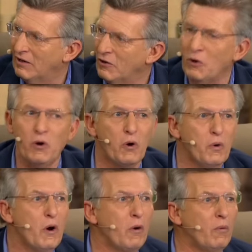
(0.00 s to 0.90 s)

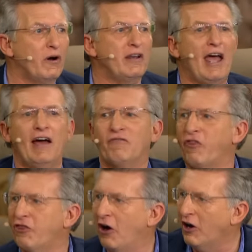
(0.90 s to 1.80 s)
No. Who would have
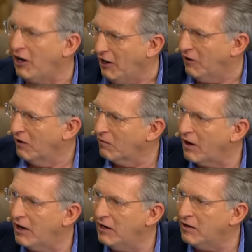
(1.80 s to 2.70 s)
thunk it?
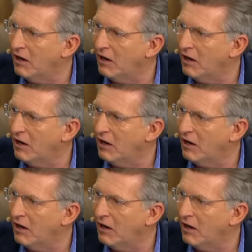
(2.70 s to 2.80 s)
Right?